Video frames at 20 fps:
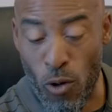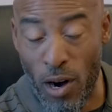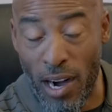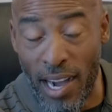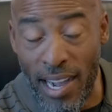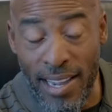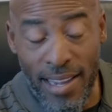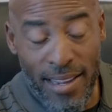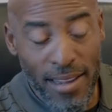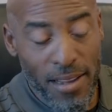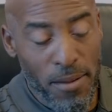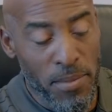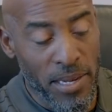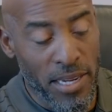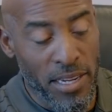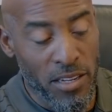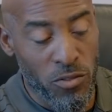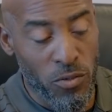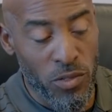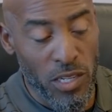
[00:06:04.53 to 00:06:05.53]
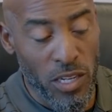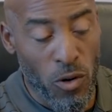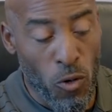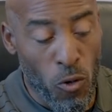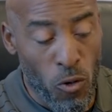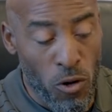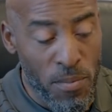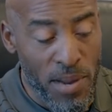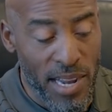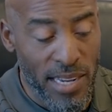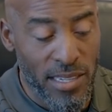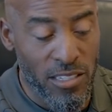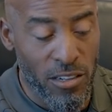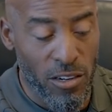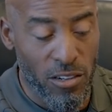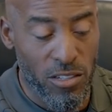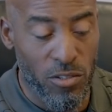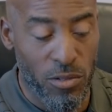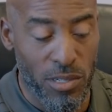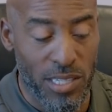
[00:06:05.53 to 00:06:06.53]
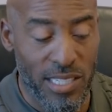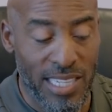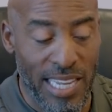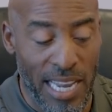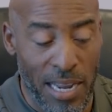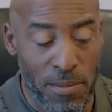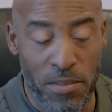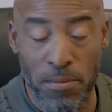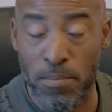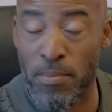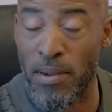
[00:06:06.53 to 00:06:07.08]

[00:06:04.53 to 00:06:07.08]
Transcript: Why? Because when the quarterback starts to escape the